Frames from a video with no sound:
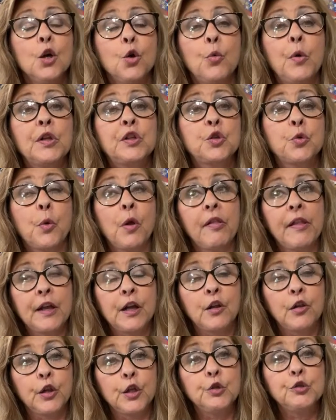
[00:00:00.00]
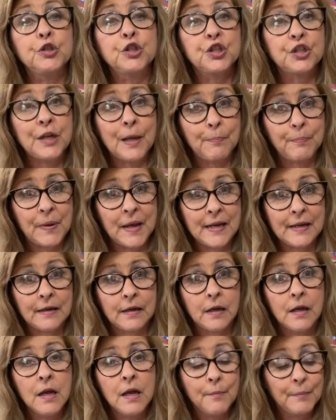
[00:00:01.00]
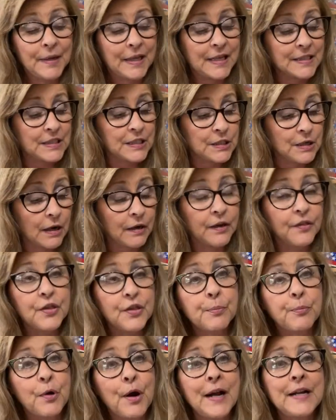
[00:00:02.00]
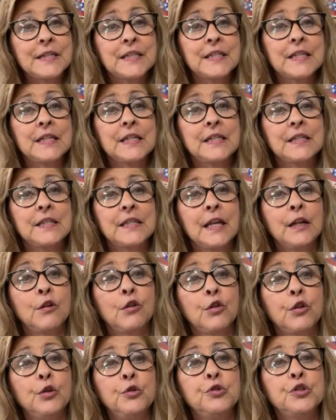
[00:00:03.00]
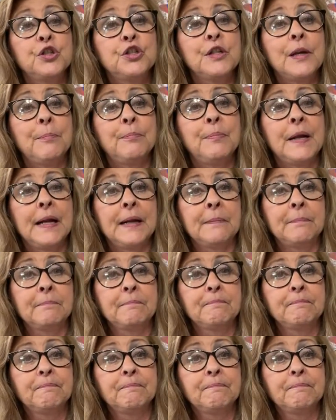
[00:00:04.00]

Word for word: which will include shipping because none of the prices include shipping.